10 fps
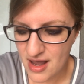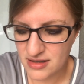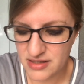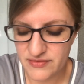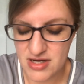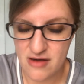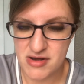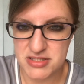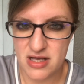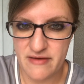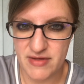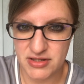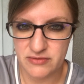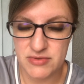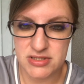even now I still have
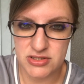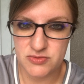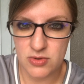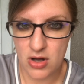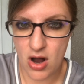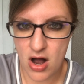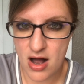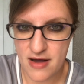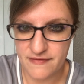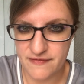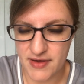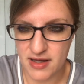like the residual cough